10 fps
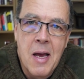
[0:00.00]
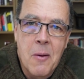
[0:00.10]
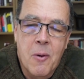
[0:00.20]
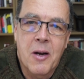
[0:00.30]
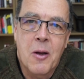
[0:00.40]

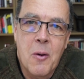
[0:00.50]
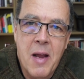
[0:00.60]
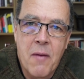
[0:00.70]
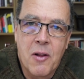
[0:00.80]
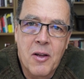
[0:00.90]
We're going to go and
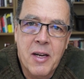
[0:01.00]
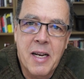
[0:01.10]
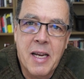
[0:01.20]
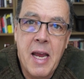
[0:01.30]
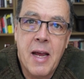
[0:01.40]
have a look at
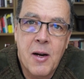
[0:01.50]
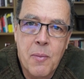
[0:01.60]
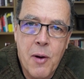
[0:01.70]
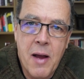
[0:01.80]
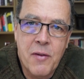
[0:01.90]
a Kenner
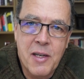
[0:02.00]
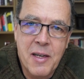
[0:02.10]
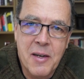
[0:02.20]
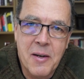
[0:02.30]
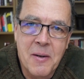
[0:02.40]

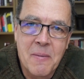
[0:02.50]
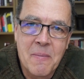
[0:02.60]
privateer.